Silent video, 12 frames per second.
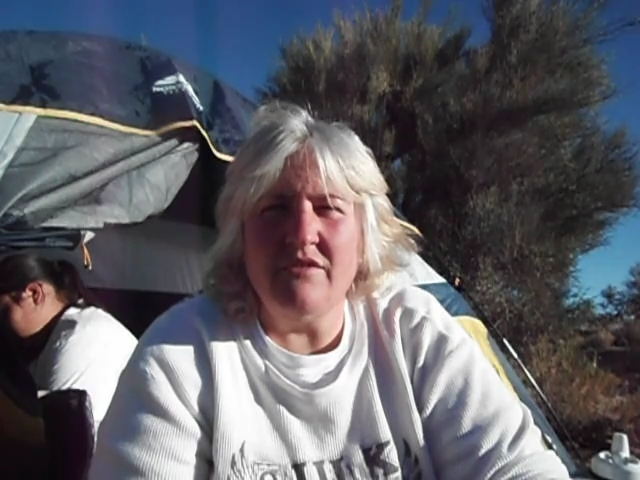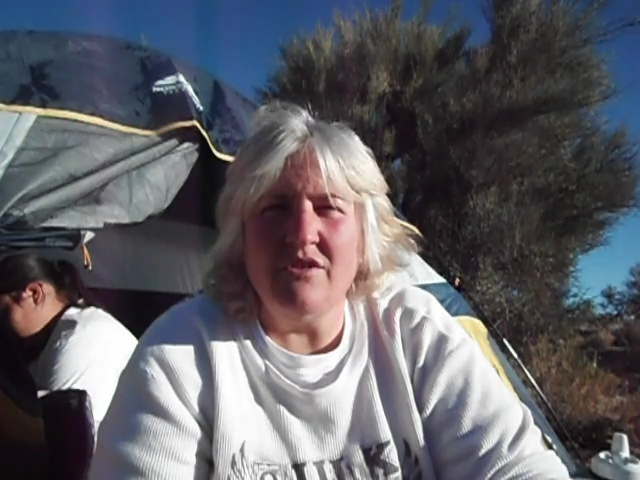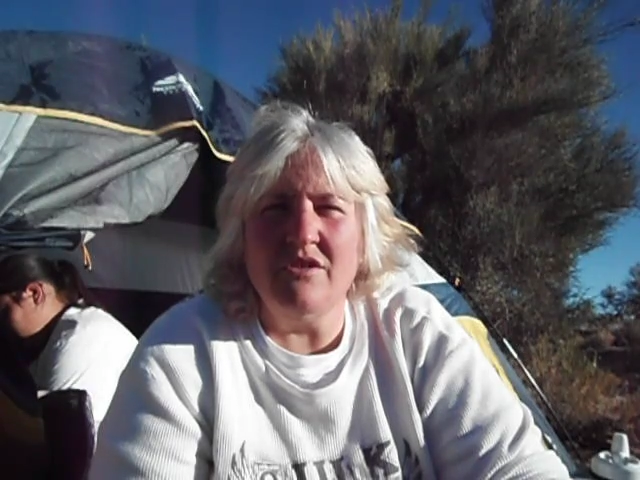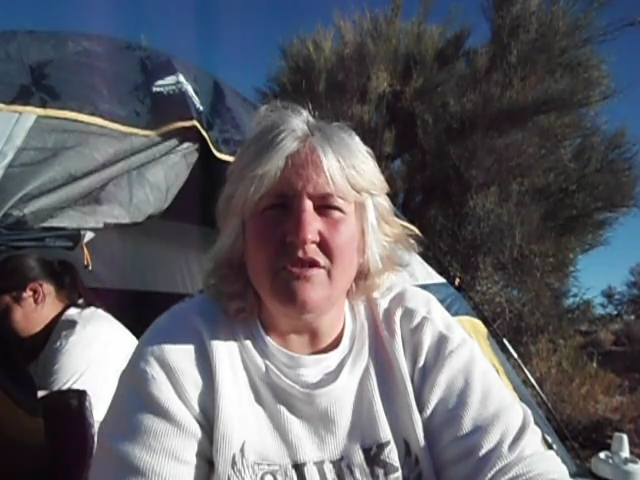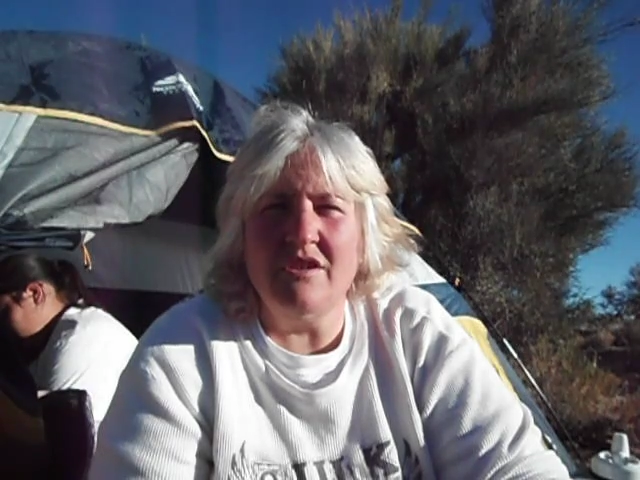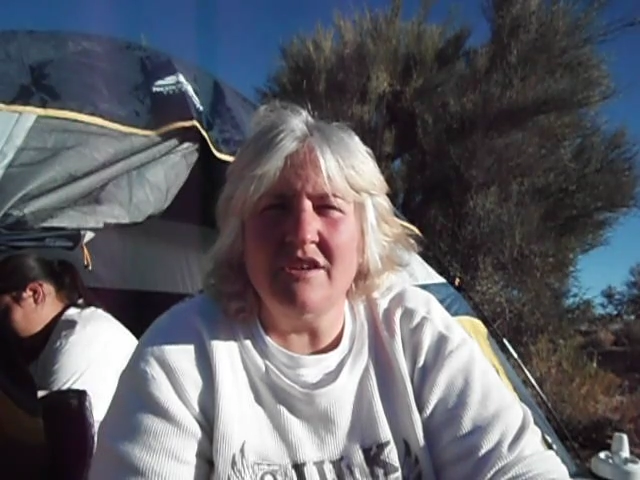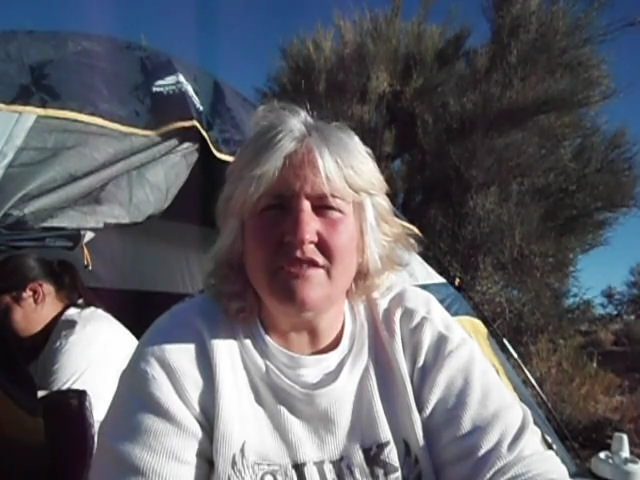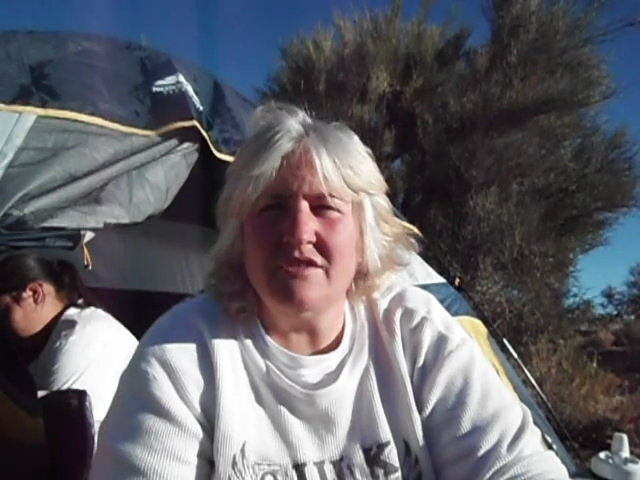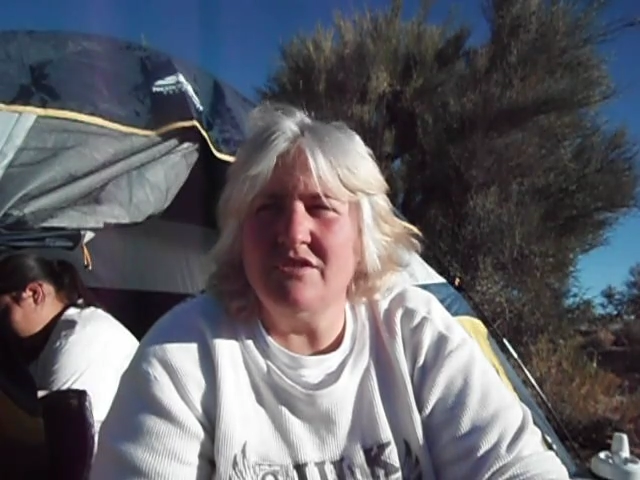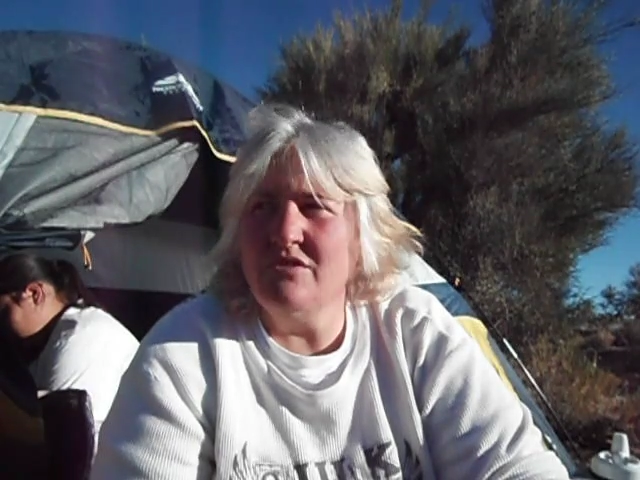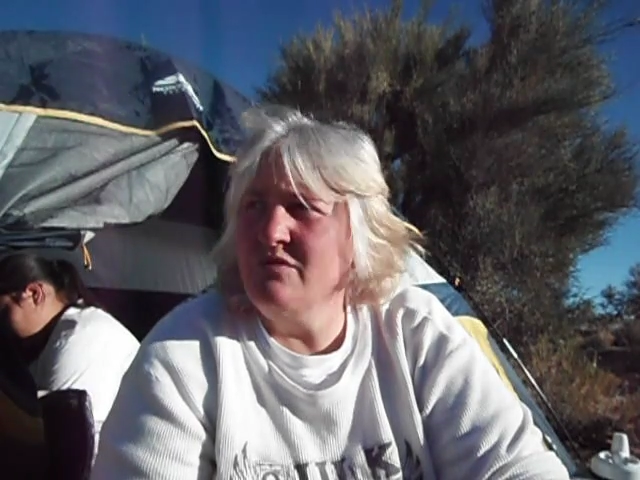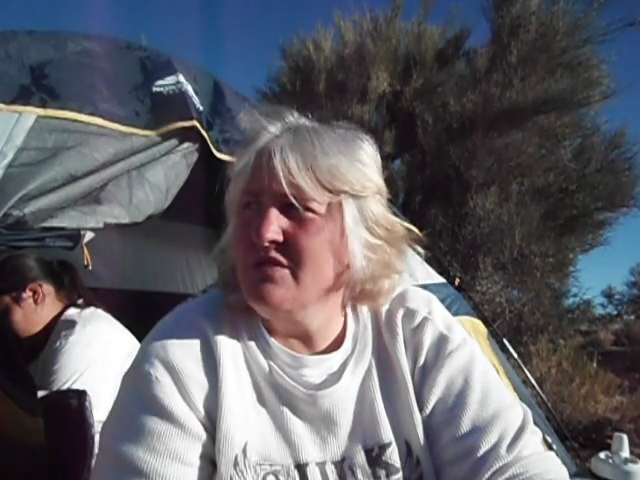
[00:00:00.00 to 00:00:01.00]
for us
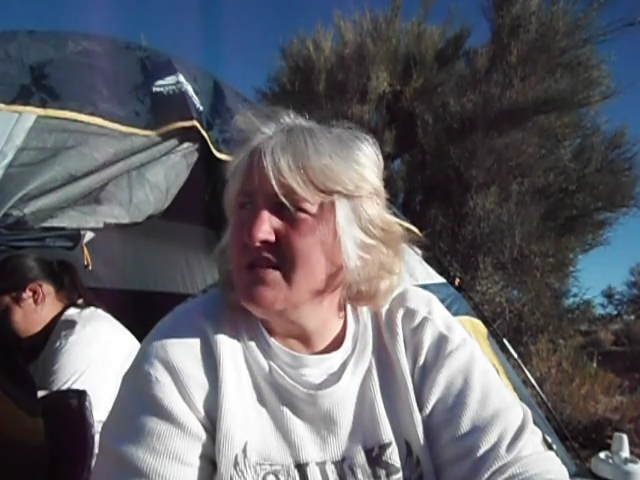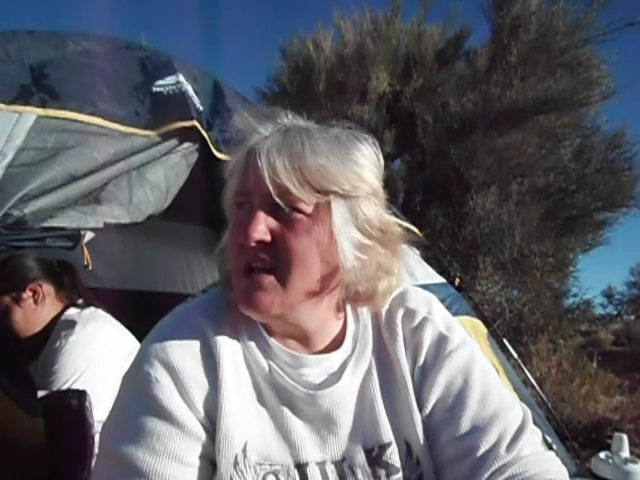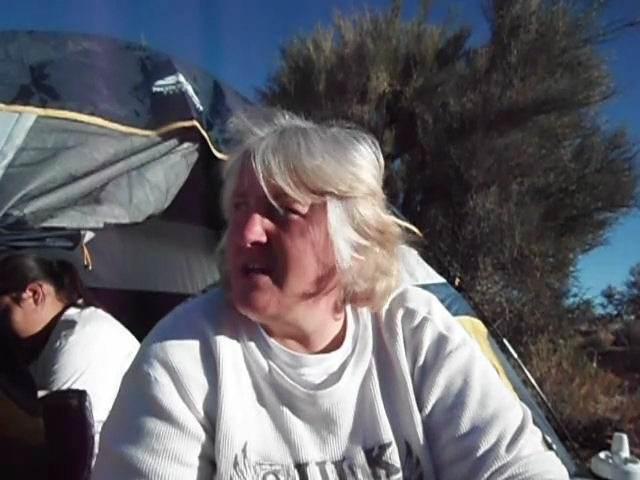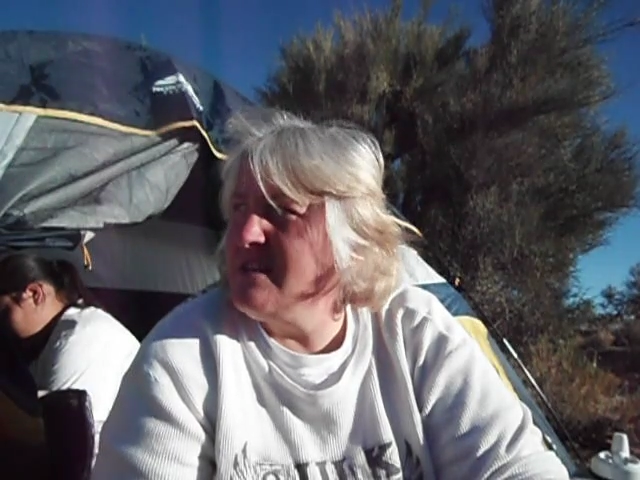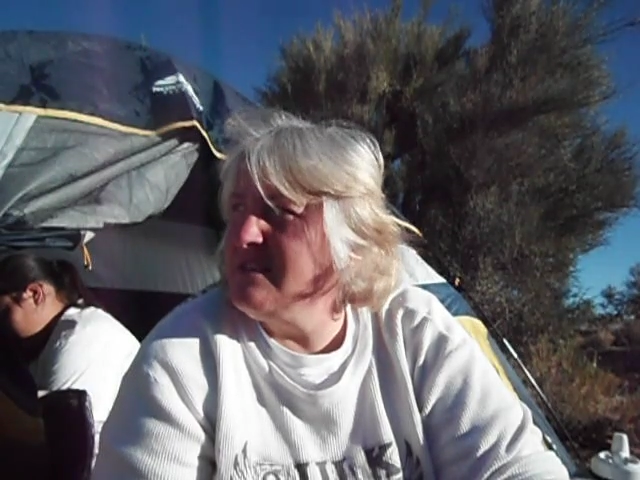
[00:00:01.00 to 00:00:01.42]
to do, is not